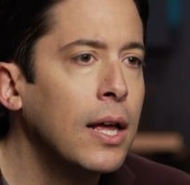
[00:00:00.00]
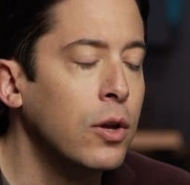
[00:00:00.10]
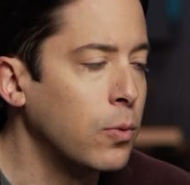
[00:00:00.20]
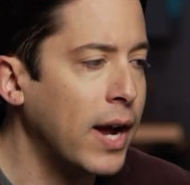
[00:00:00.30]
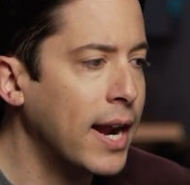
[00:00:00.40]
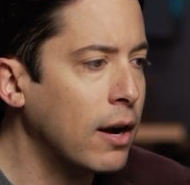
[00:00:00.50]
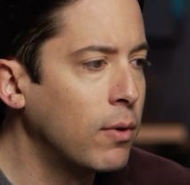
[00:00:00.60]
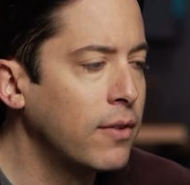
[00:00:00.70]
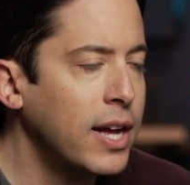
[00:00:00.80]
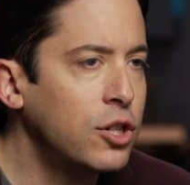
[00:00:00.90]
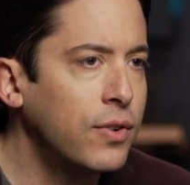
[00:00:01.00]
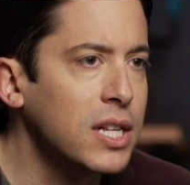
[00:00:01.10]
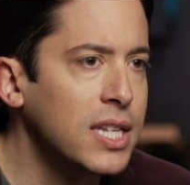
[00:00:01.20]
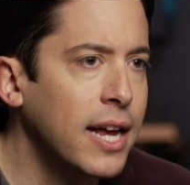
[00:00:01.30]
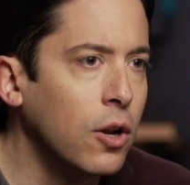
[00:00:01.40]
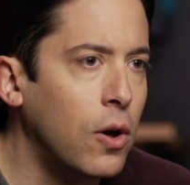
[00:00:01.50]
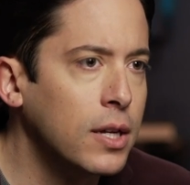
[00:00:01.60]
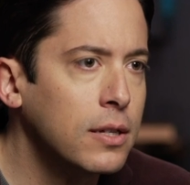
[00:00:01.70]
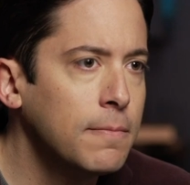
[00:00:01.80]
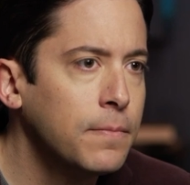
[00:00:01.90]
So we got to get rid of age of consent
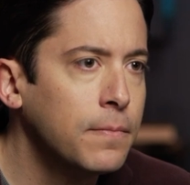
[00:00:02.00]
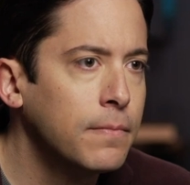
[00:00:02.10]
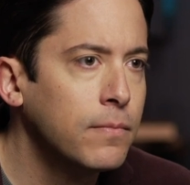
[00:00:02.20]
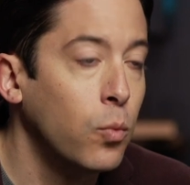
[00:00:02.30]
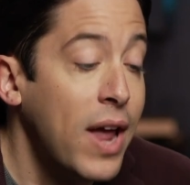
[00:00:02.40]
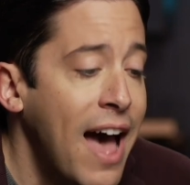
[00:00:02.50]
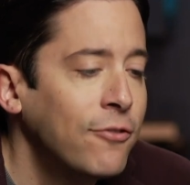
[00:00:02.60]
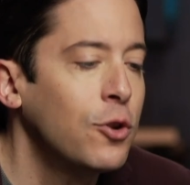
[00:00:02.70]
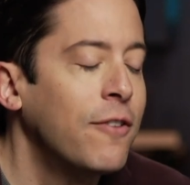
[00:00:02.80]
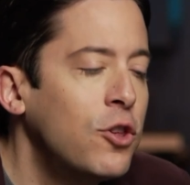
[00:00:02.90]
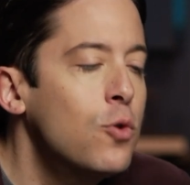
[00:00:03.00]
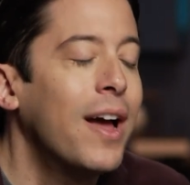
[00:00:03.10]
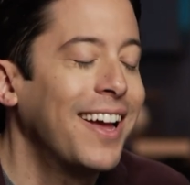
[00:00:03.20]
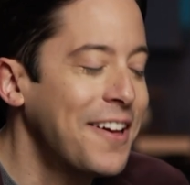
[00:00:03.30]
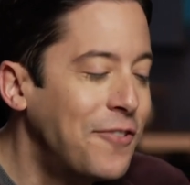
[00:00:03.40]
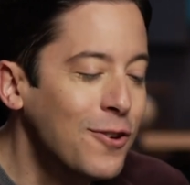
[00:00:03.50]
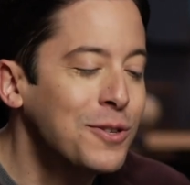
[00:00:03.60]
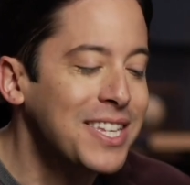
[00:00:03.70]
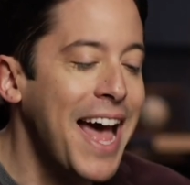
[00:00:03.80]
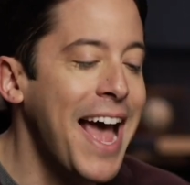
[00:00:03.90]
laws. We have to if you if you
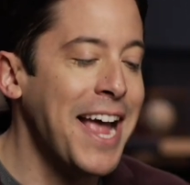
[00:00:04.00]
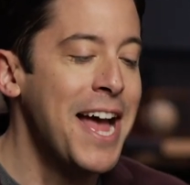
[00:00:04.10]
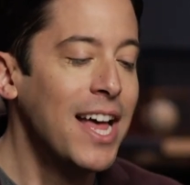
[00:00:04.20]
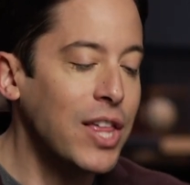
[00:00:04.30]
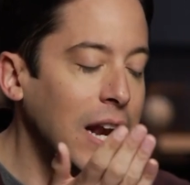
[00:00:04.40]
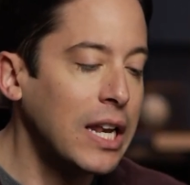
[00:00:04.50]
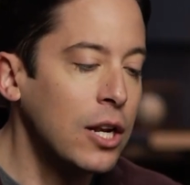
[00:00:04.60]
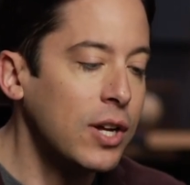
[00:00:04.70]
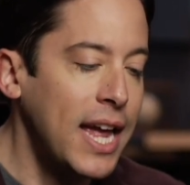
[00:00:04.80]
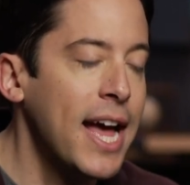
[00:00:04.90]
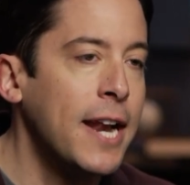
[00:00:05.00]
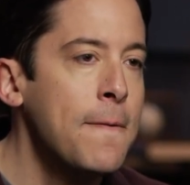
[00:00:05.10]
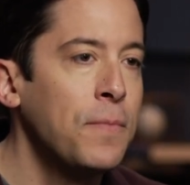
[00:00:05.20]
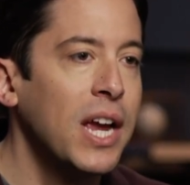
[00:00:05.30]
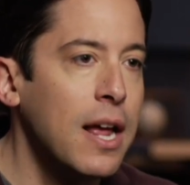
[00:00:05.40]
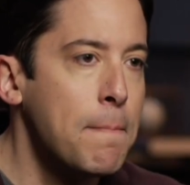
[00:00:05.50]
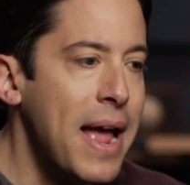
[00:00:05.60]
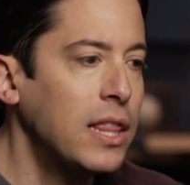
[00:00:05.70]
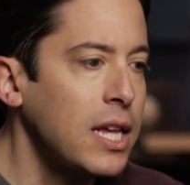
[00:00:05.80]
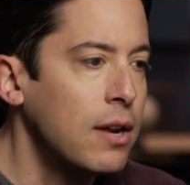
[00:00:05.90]
say that a little kid can
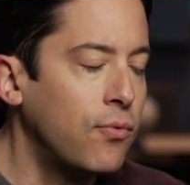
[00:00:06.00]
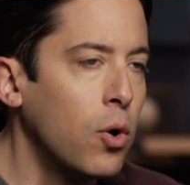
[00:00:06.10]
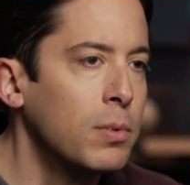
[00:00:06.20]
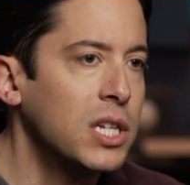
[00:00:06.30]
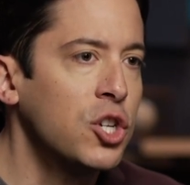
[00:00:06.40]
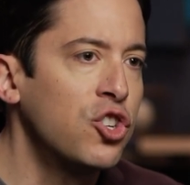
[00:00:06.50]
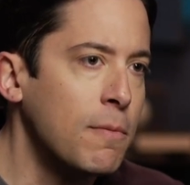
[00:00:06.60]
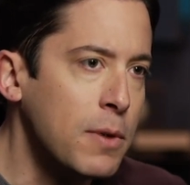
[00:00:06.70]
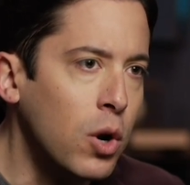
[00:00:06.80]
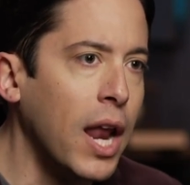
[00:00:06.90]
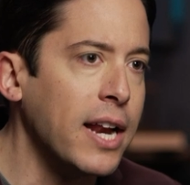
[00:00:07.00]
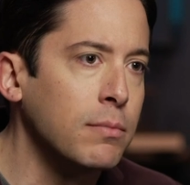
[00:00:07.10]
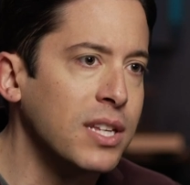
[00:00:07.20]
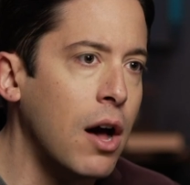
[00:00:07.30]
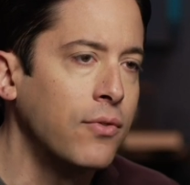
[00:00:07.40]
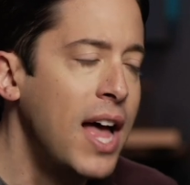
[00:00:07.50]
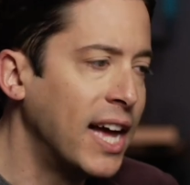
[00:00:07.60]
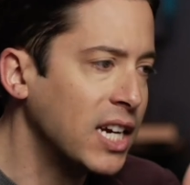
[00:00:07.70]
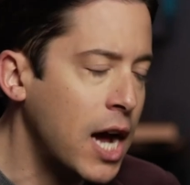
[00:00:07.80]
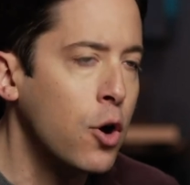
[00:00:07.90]
make the informed decision to mutilate himself
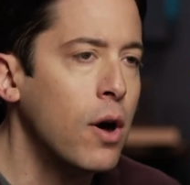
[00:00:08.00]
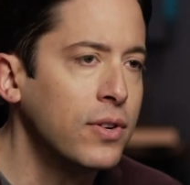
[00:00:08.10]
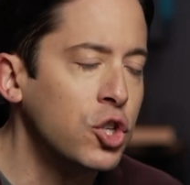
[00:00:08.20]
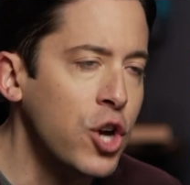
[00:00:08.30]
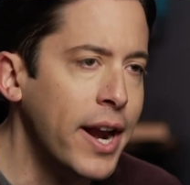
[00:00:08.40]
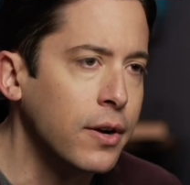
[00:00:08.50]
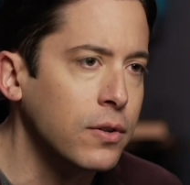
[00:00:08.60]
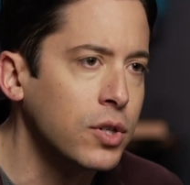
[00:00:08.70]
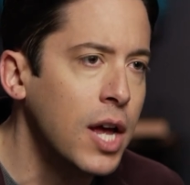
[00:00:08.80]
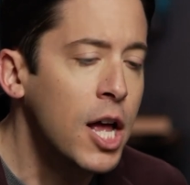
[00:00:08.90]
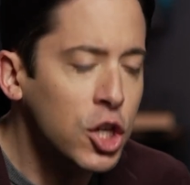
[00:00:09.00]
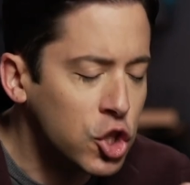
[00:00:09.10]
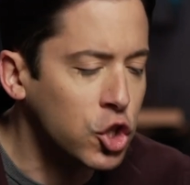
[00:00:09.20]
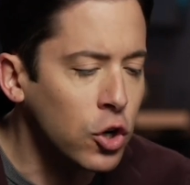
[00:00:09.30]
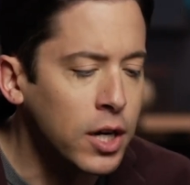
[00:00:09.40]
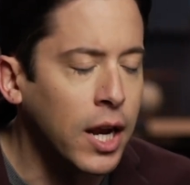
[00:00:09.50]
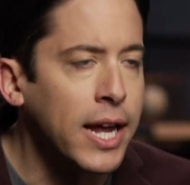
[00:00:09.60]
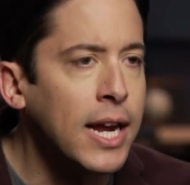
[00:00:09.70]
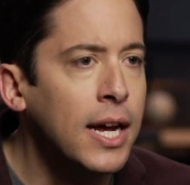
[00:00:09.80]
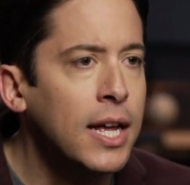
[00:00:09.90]
and to cut off his genitals,
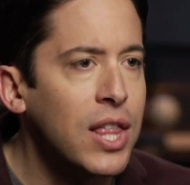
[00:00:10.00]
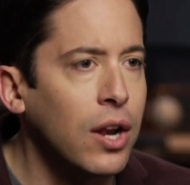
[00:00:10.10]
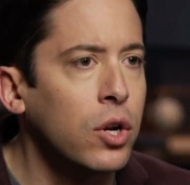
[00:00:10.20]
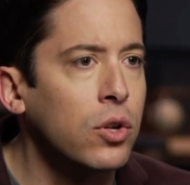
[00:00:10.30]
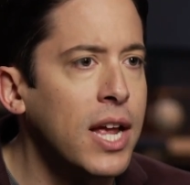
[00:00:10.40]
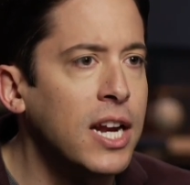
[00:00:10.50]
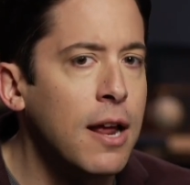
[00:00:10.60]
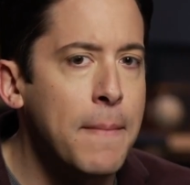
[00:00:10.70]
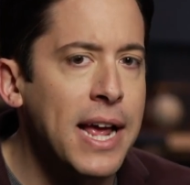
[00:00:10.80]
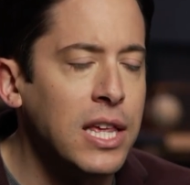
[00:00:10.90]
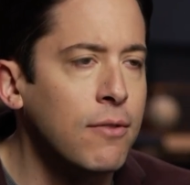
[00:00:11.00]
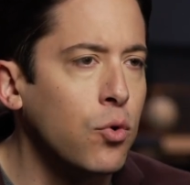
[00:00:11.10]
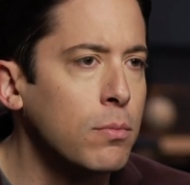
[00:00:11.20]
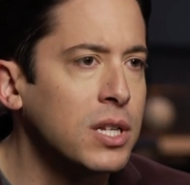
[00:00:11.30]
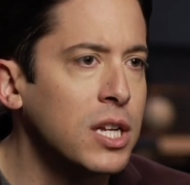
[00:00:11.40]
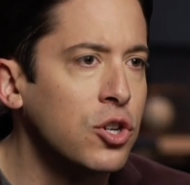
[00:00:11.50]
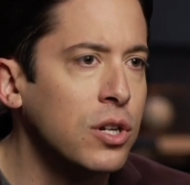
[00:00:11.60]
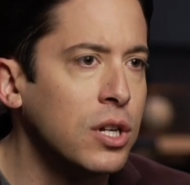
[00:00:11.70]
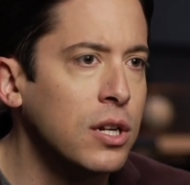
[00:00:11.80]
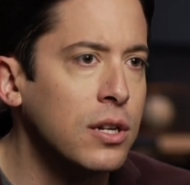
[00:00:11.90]
certainly that little kid can make the informed decision
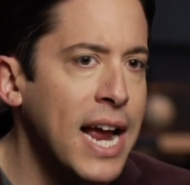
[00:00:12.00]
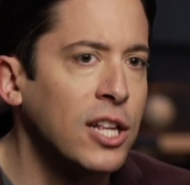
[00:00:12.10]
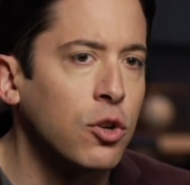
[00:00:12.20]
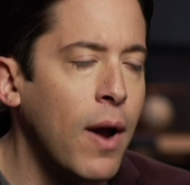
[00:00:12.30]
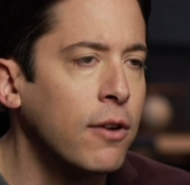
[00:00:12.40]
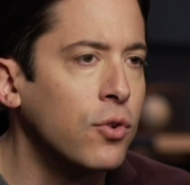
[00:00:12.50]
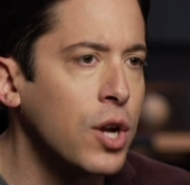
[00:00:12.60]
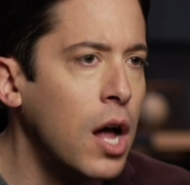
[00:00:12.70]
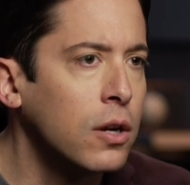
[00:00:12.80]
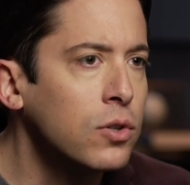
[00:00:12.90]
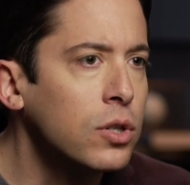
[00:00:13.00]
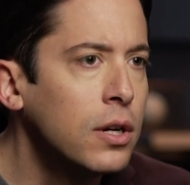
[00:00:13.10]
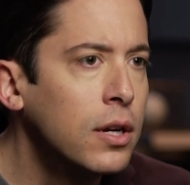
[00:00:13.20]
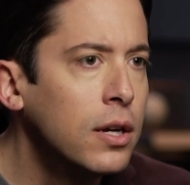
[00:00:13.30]
to dance around for dollars.